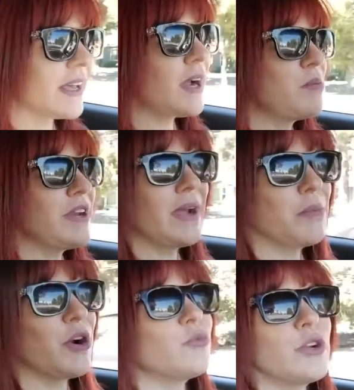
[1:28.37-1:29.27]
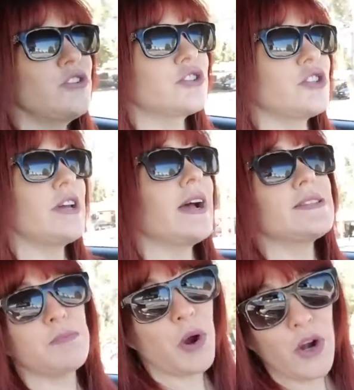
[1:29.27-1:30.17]
I'm enamored. When she
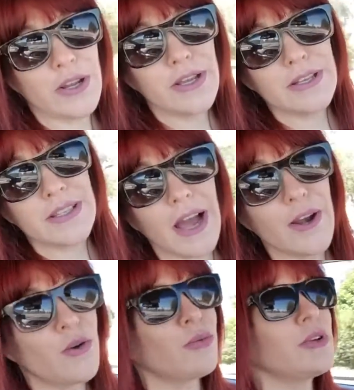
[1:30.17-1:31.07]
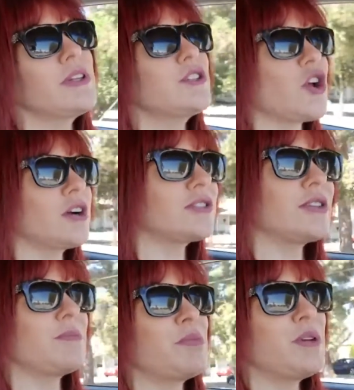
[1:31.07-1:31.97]
has parties, I don't really talk to
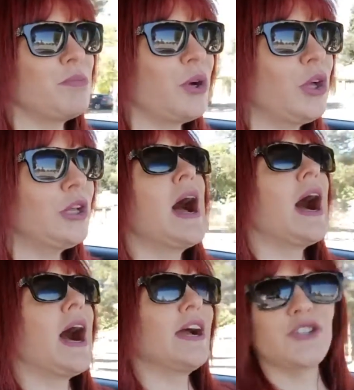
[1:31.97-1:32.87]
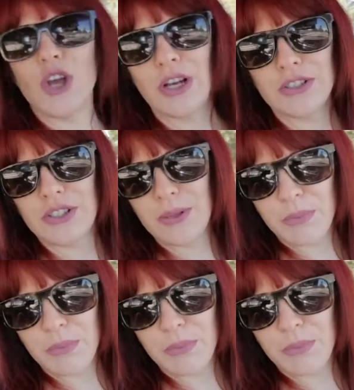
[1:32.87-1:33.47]
the people, I talk to the